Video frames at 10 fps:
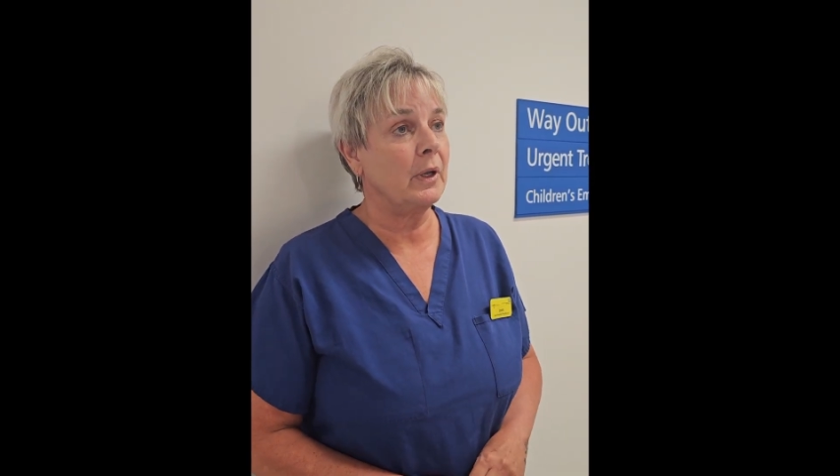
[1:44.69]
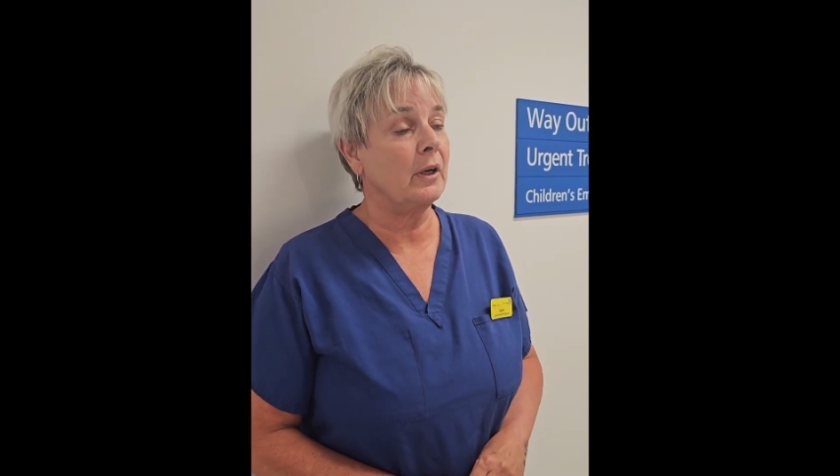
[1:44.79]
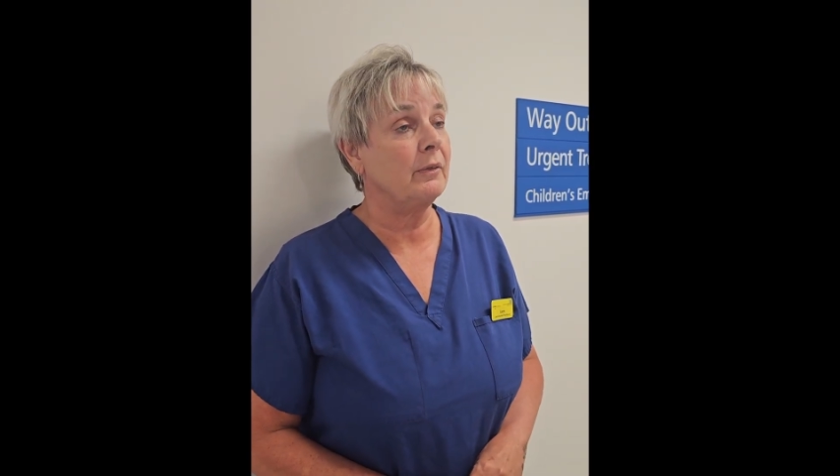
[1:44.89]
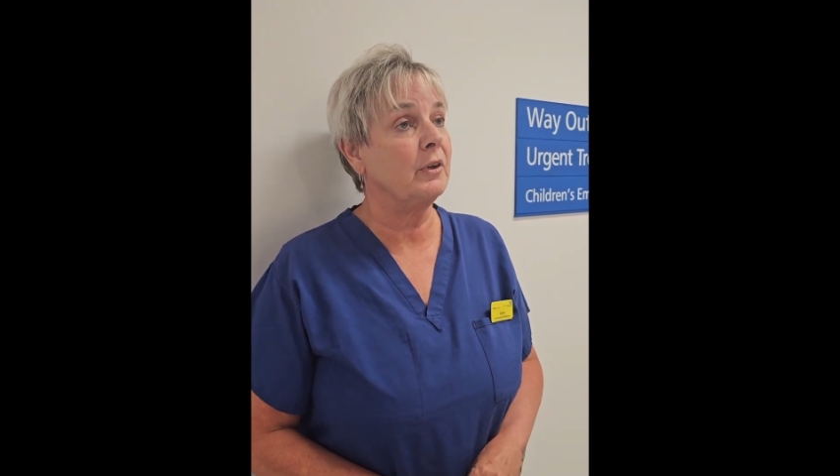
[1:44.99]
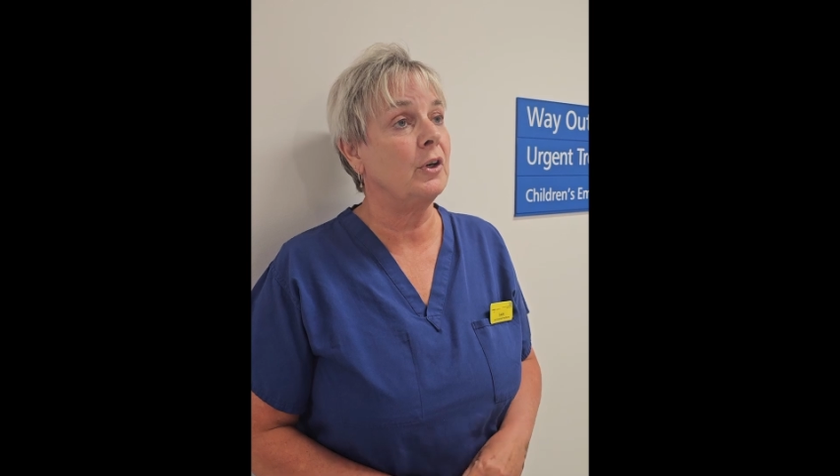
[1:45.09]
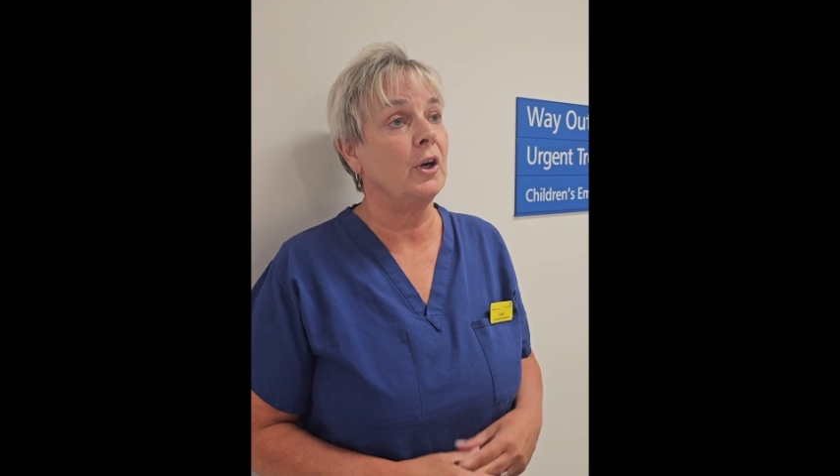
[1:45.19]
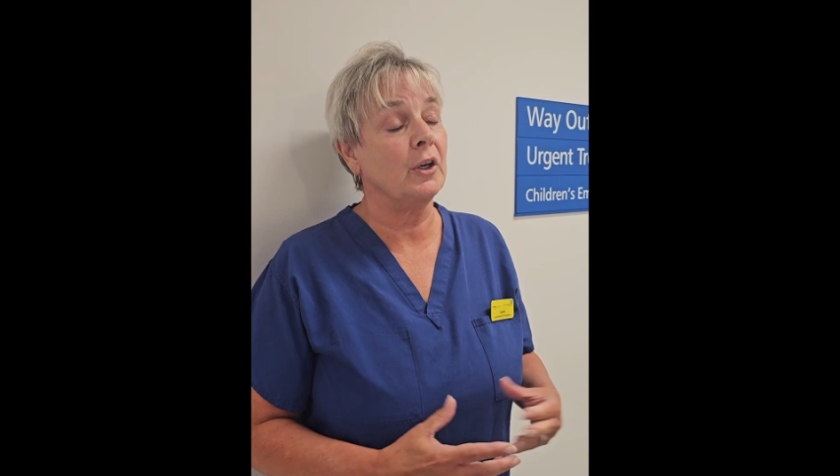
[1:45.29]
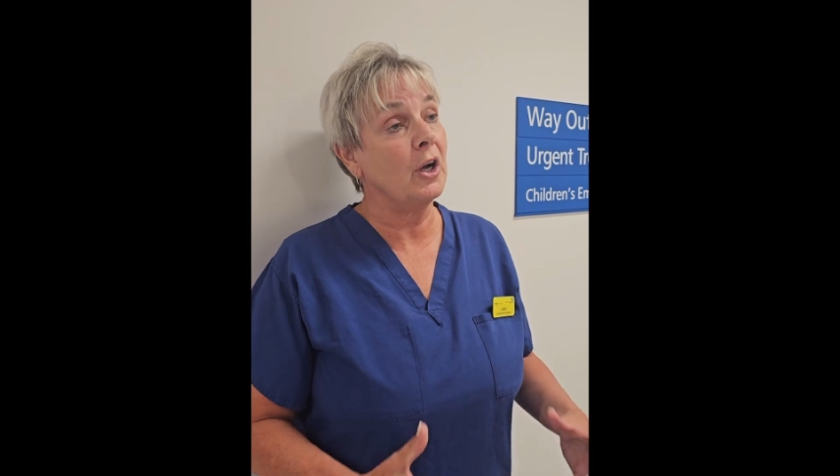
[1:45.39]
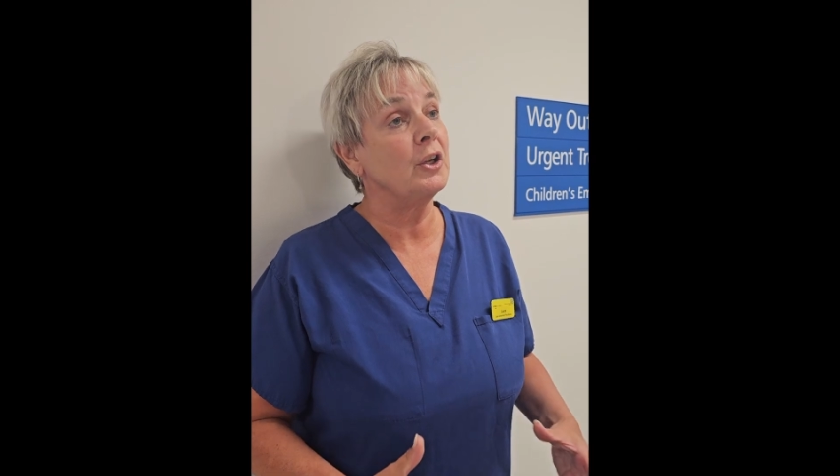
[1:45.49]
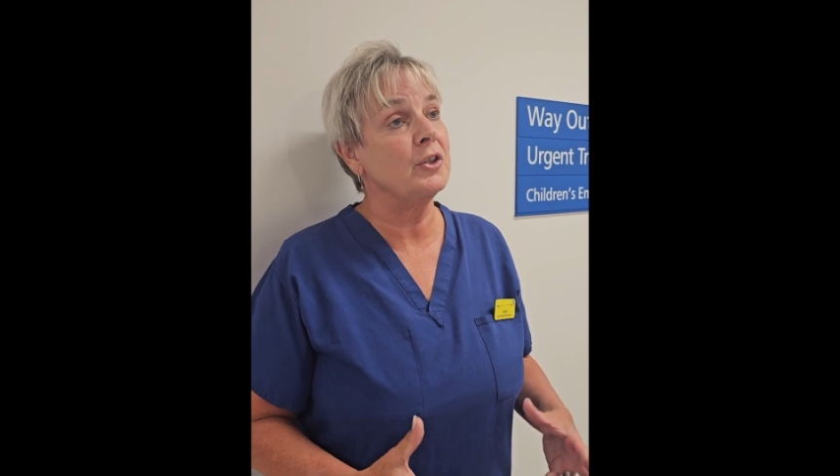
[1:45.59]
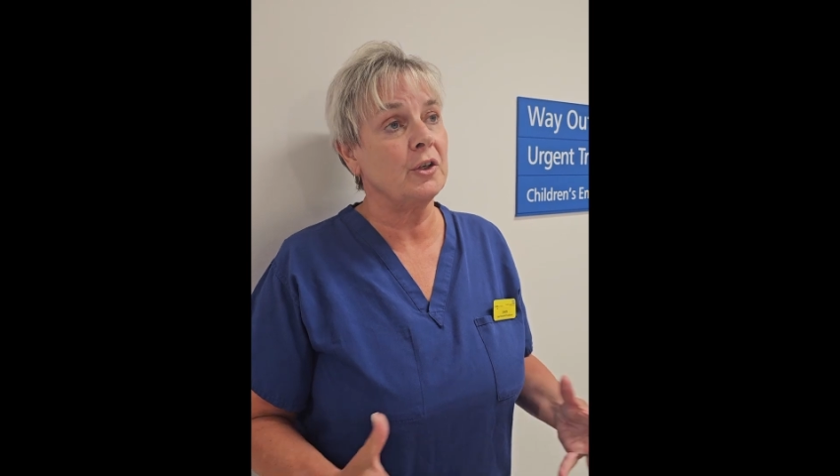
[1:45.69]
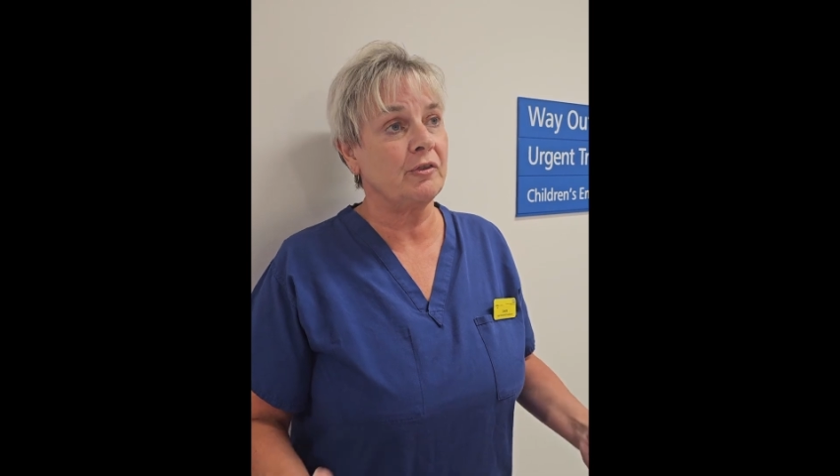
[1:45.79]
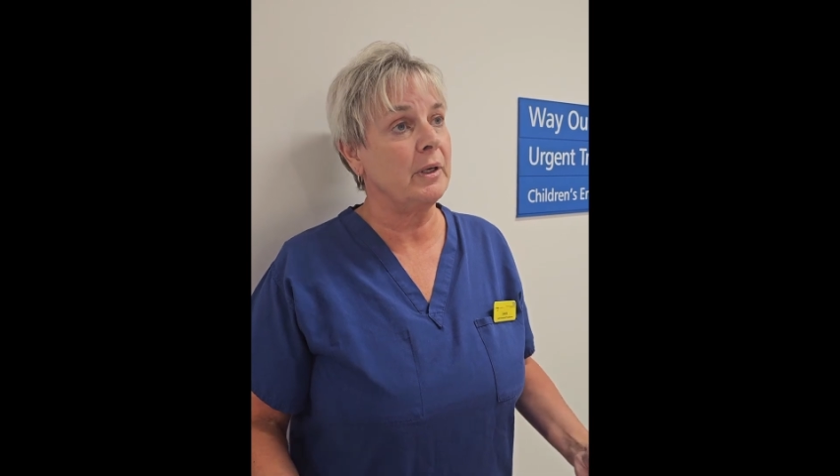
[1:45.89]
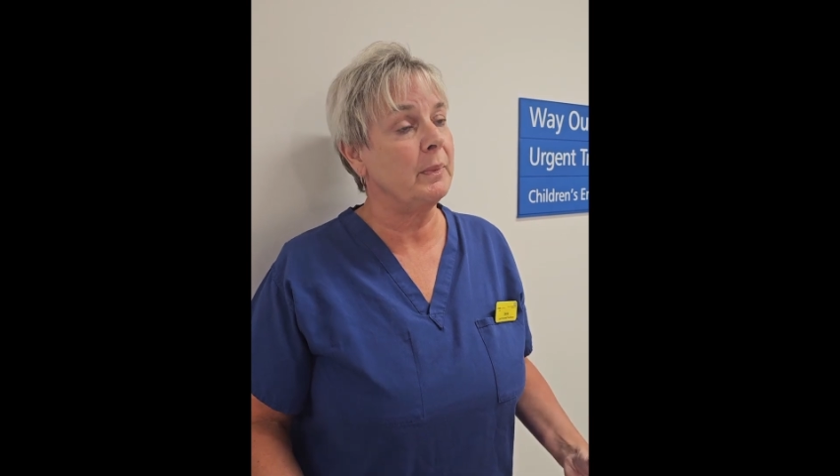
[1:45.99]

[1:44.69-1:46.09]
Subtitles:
that have got an urgent or an